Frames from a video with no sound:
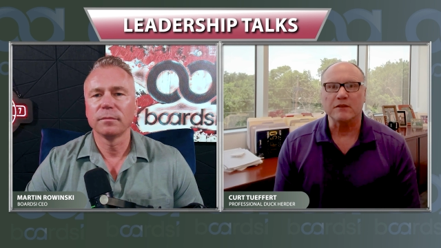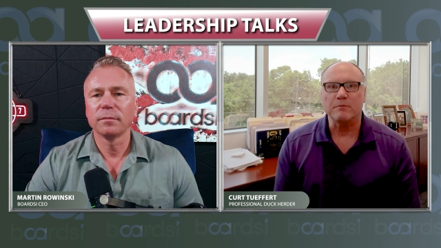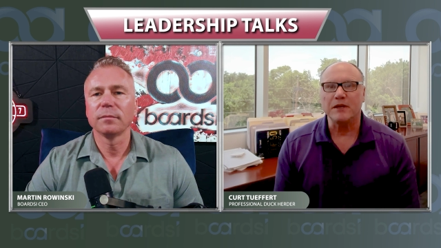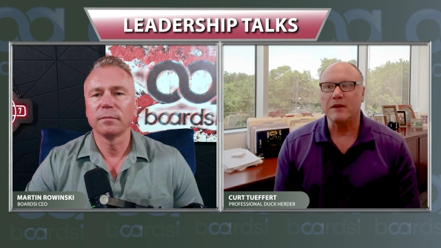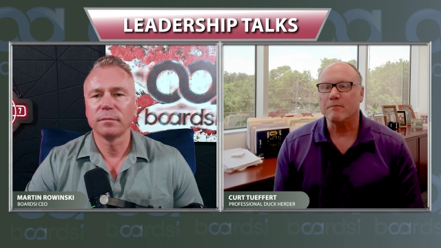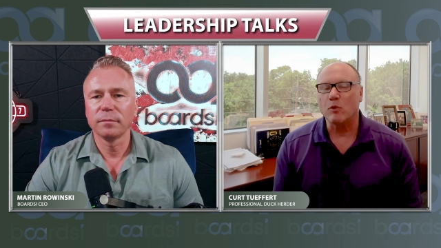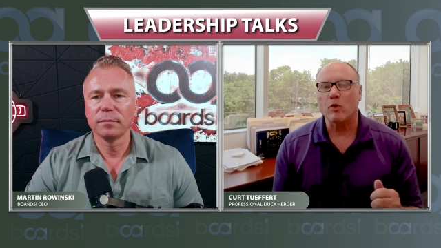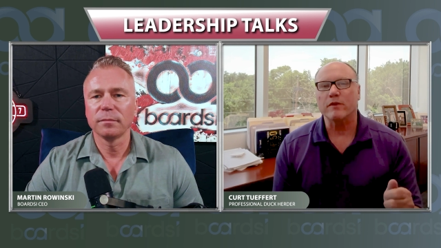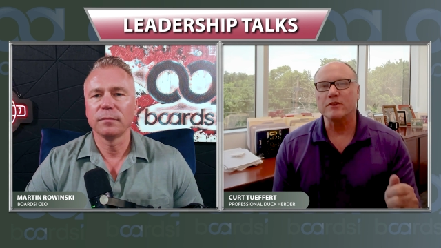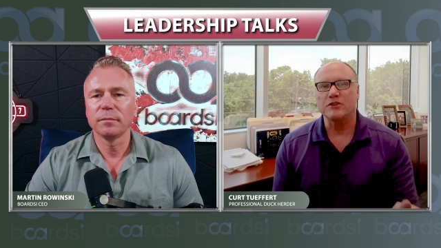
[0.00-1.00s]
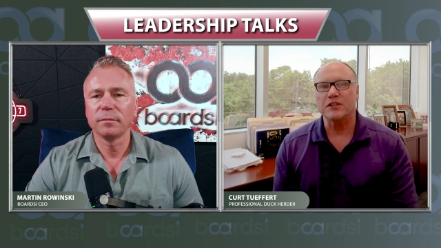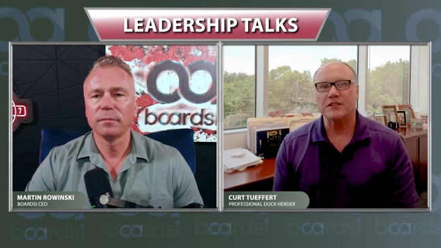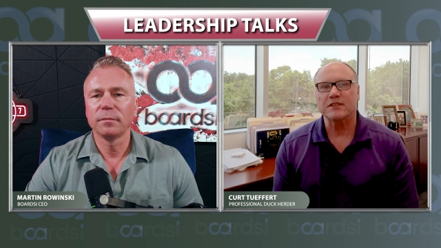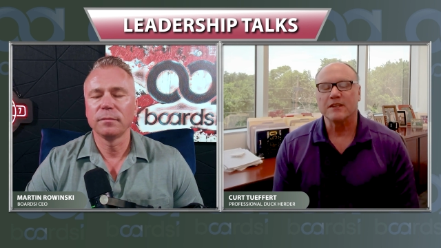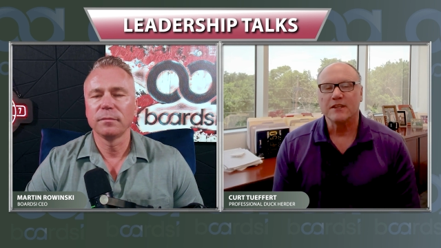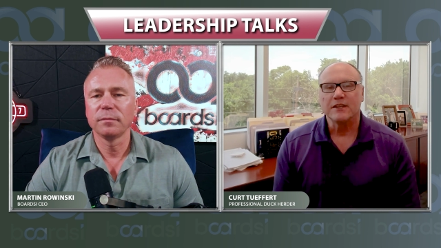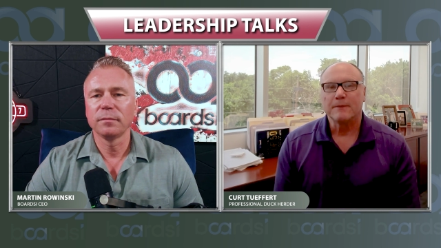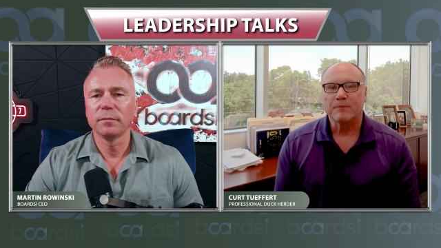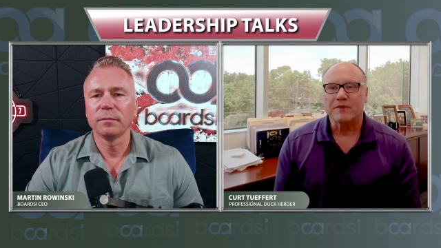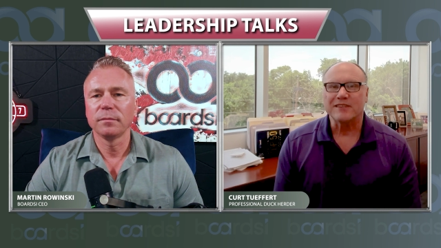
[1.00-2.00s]
Speaker 1: to be more than just
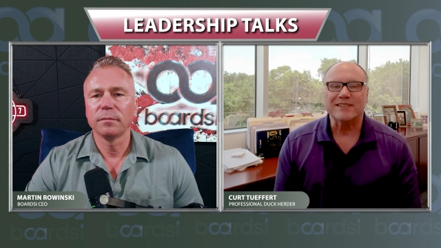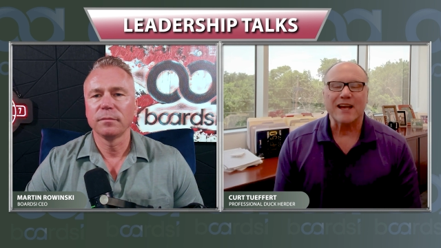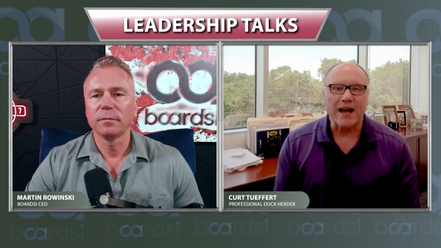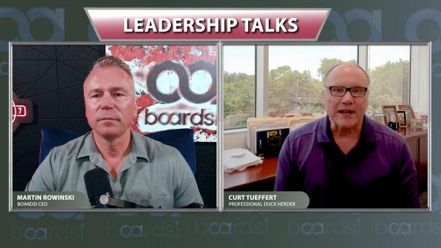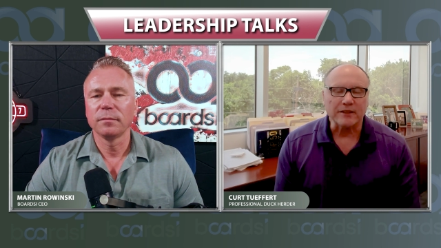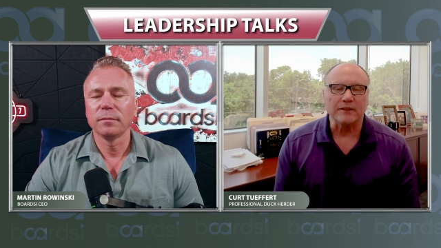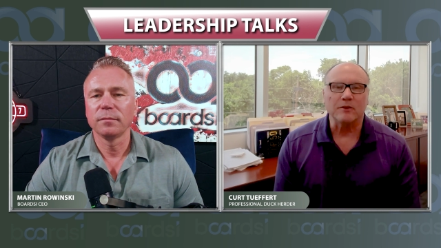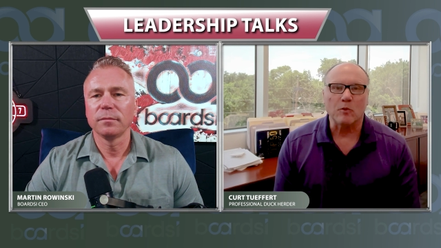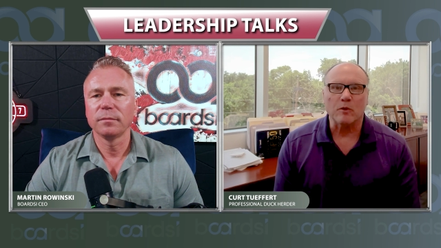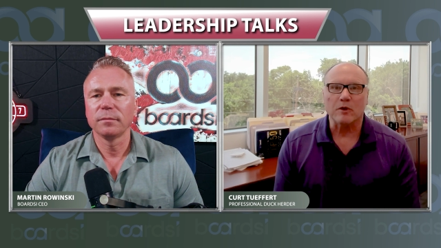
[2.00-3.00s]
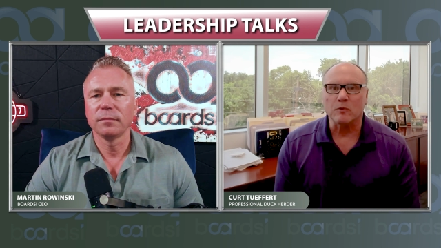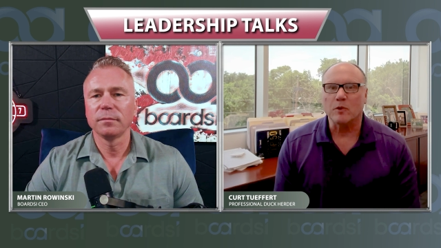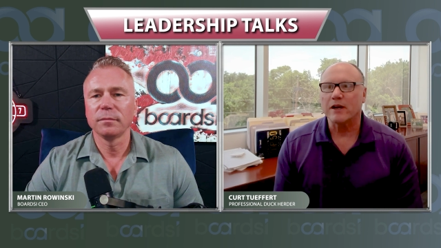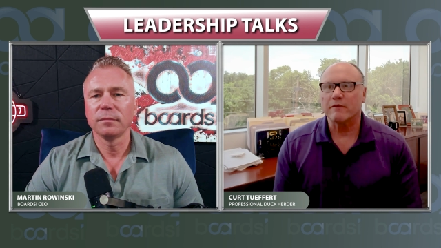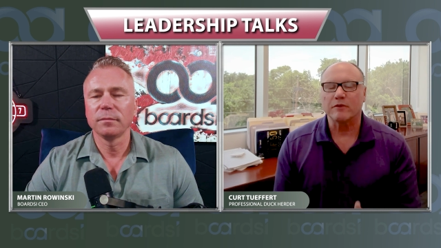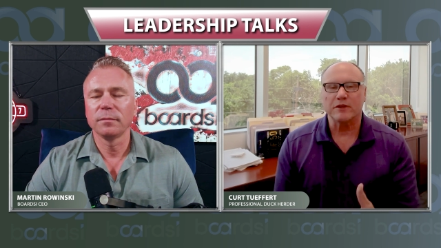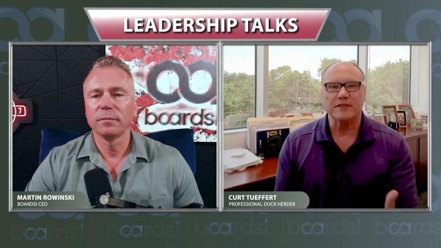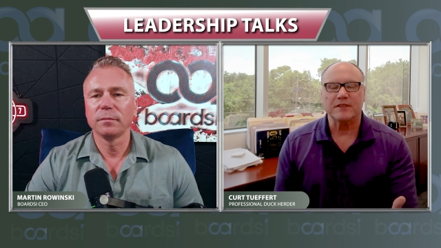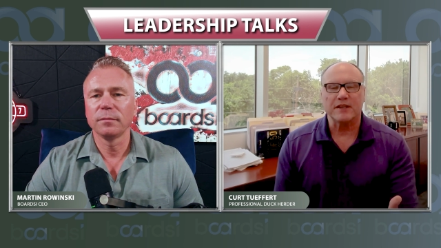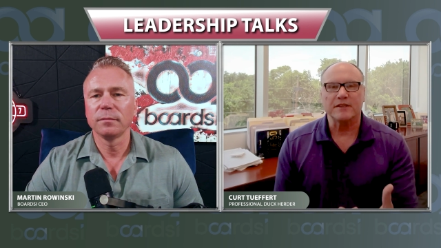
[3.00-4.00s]
the title or whatever it
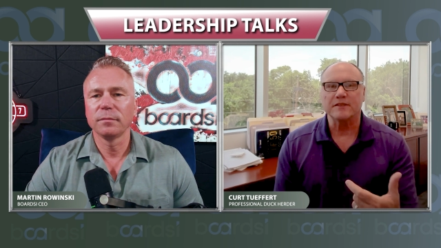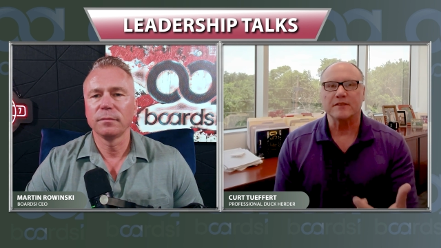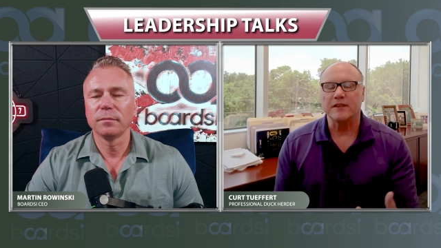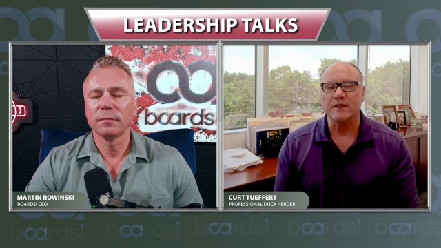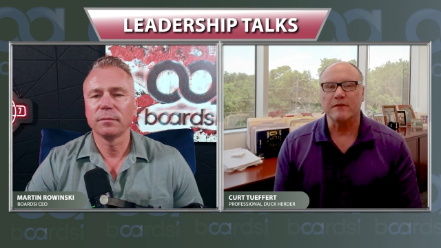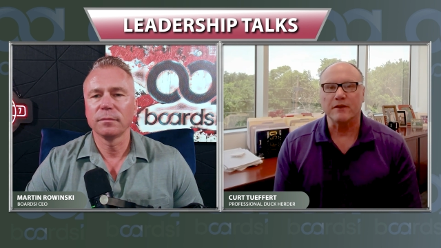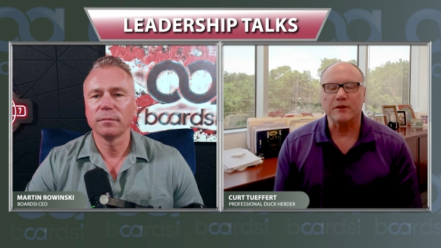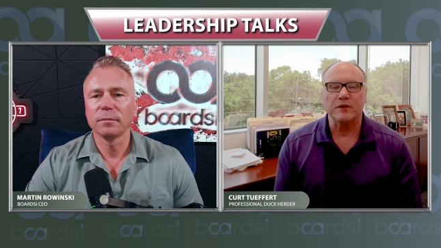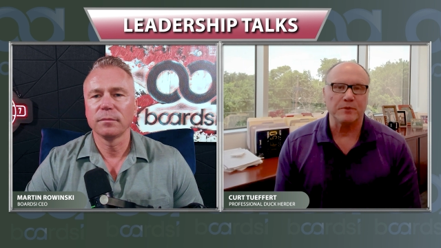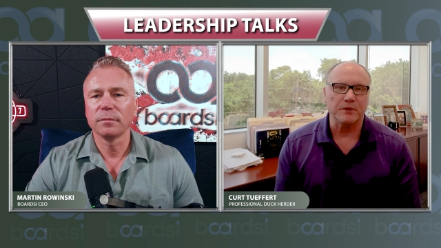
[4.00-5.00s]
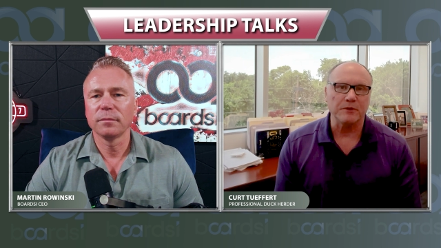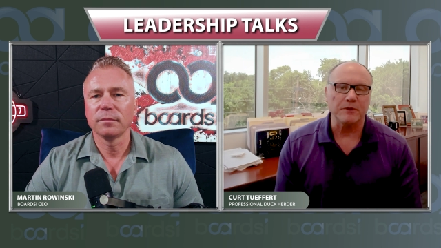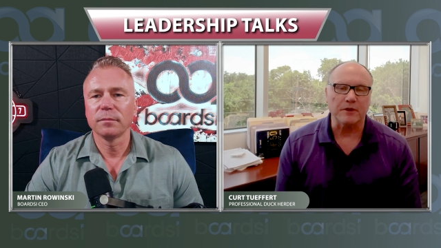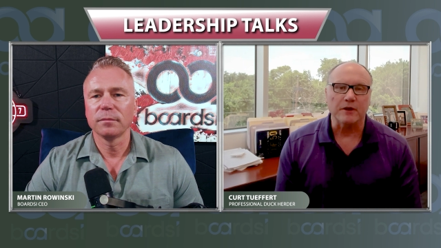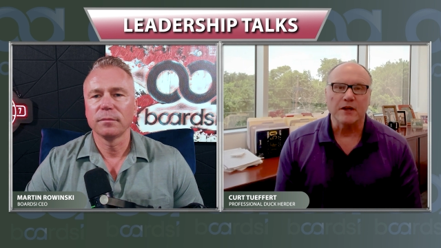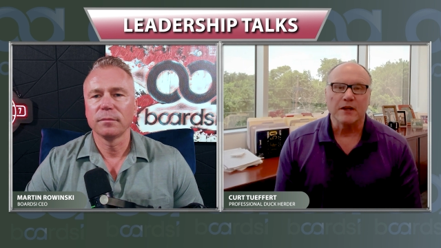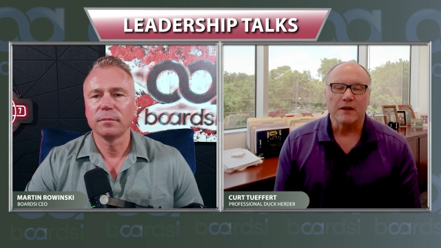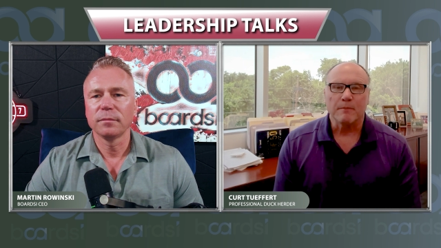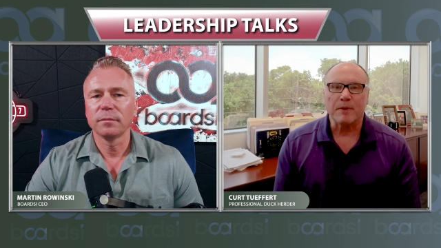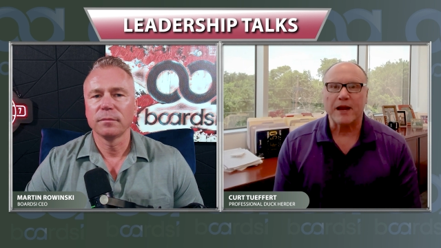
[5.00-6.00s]
says in their computer
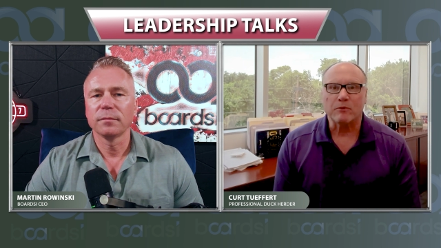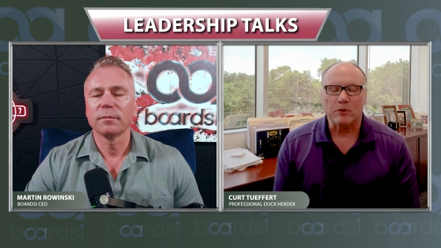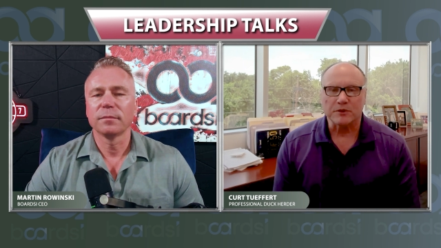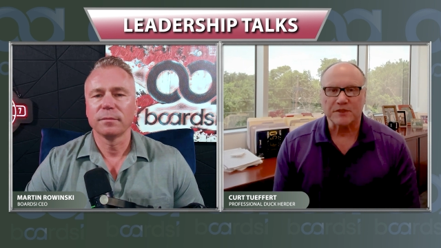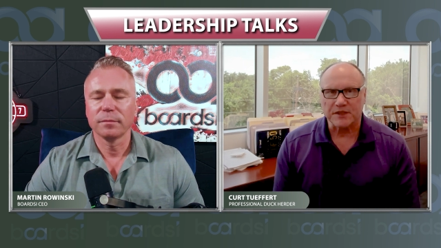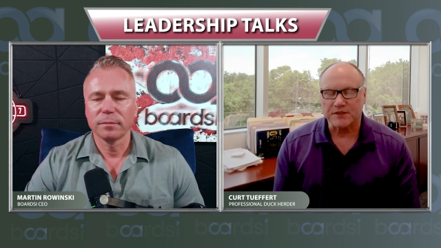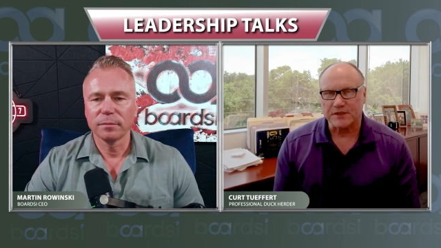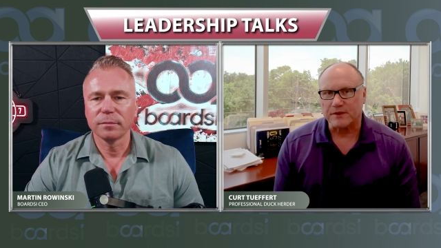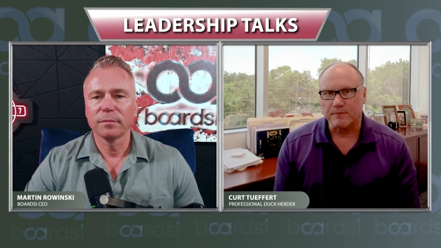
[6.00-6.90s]
payroll system.